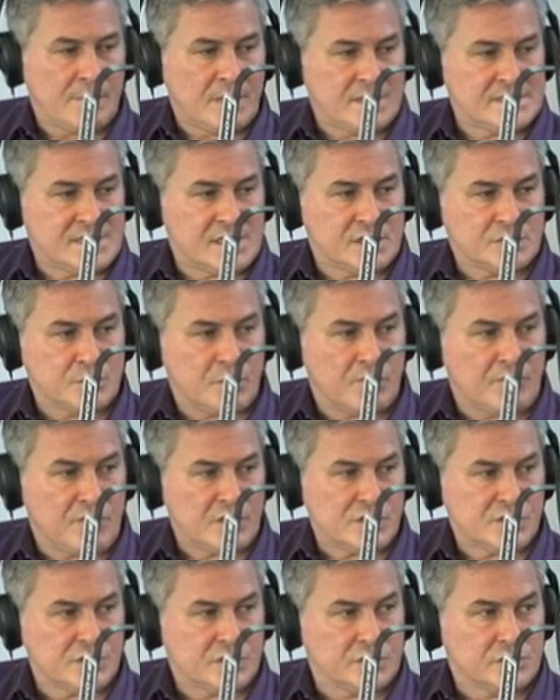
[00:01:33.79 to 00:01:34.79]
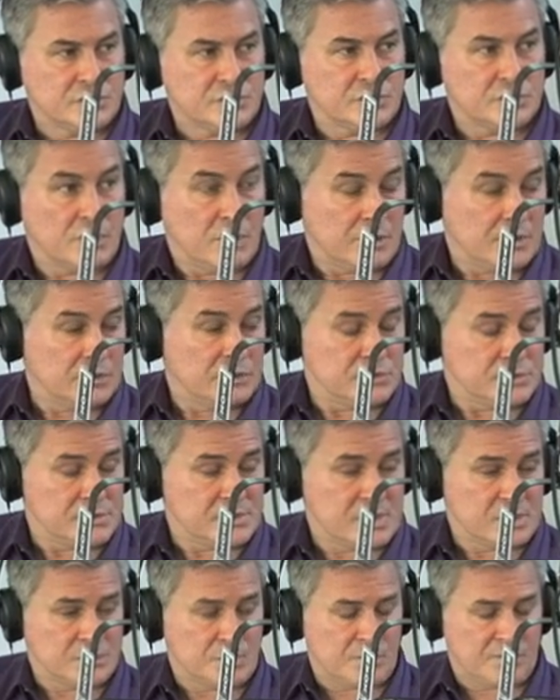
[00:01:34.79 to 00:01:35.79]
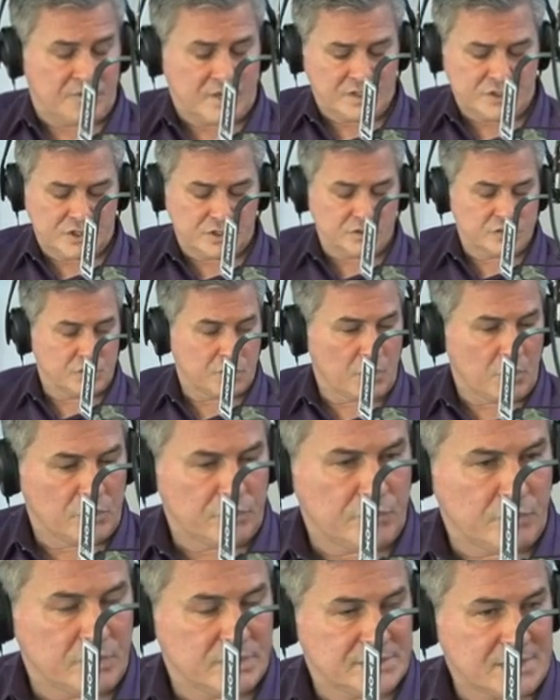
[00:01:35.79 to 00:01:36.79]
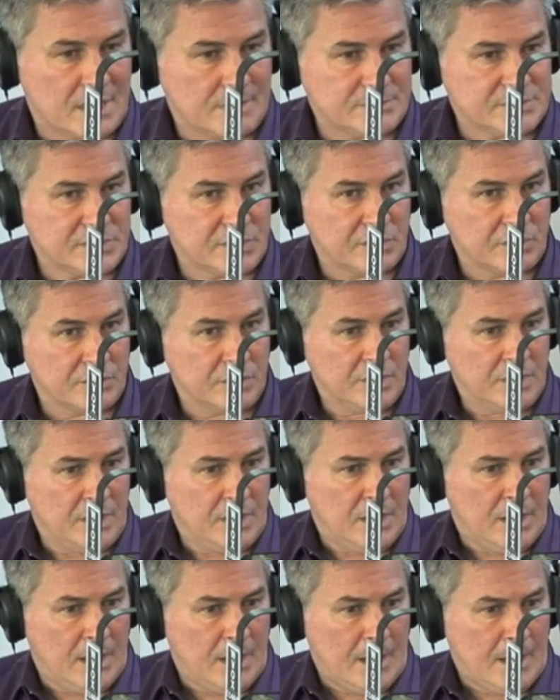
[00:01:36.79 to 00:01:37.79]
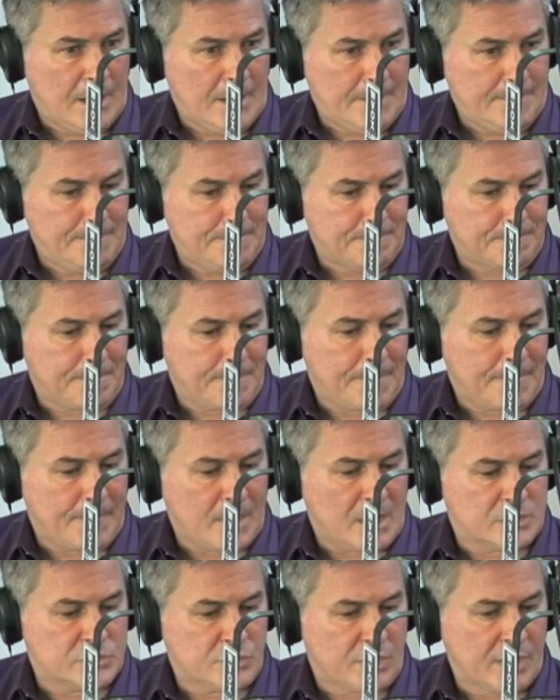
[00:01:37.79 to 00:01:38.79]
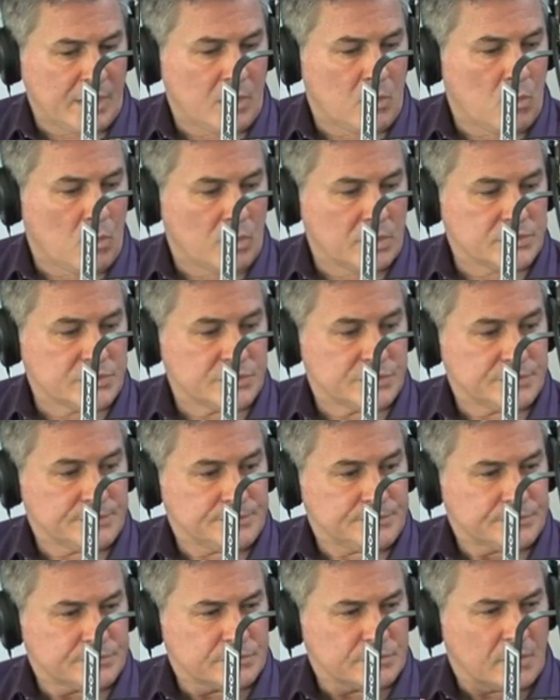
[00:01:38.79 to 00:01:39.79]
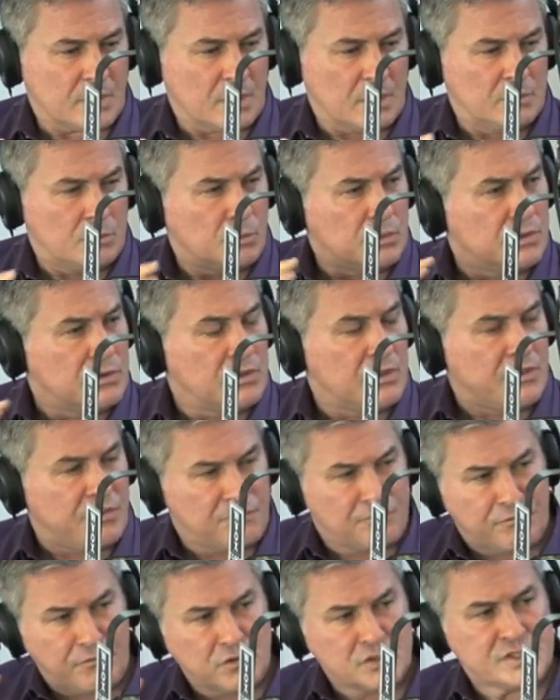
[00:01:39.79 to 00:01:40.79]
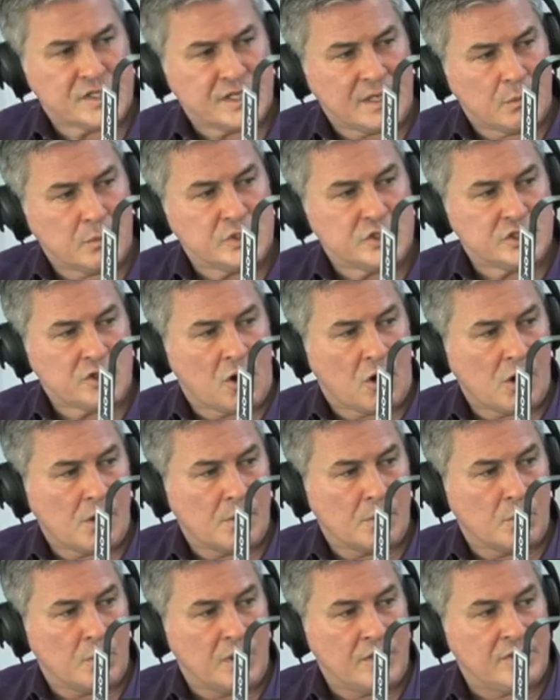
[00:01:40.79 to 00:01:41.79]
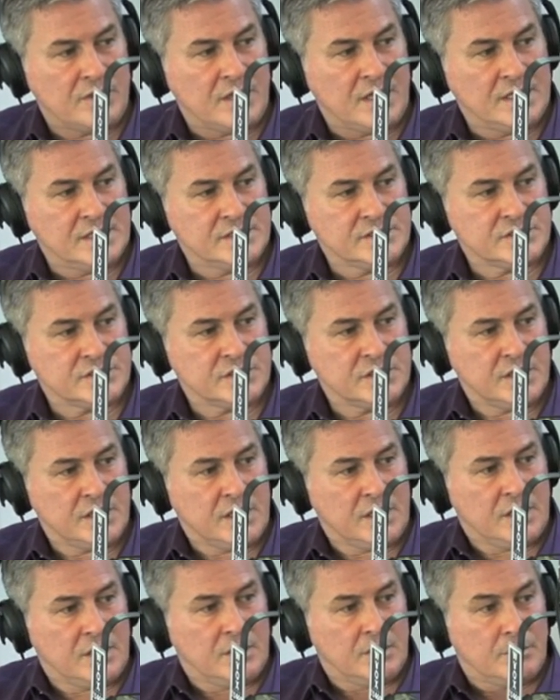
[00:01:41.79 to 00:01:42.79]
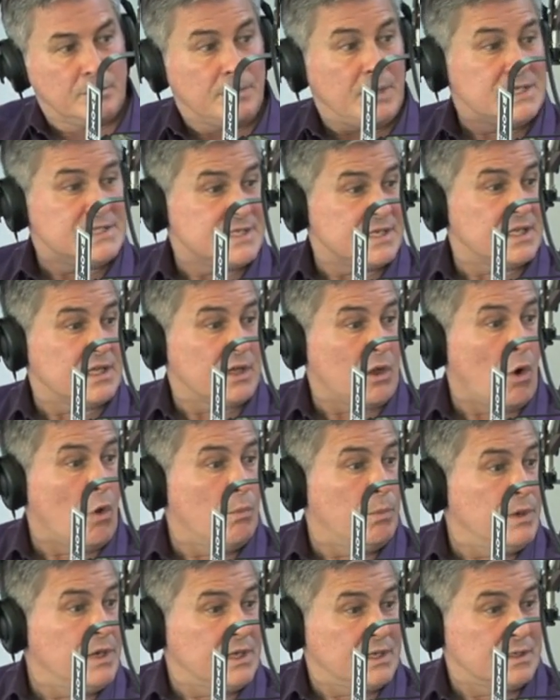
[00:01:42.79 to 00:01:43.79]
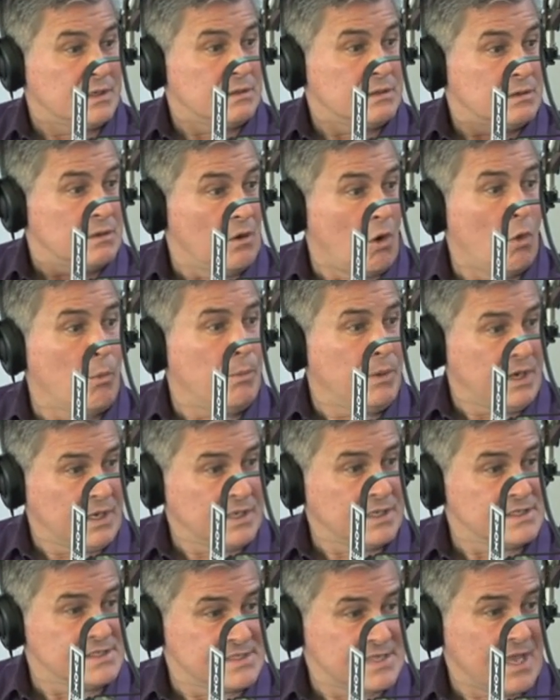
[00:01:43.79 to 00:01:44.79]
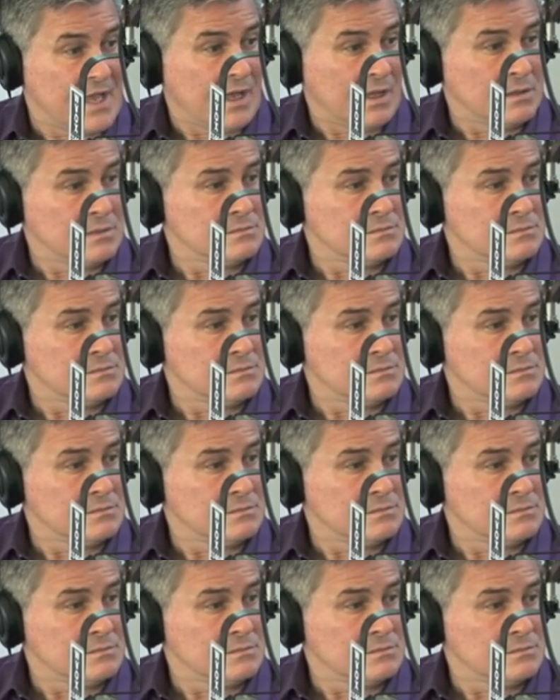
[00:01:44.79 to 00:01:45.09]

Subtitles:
sales professionals, or the sales professionals who go through the top tier training course, the first thing that we start with is basically opening the sale,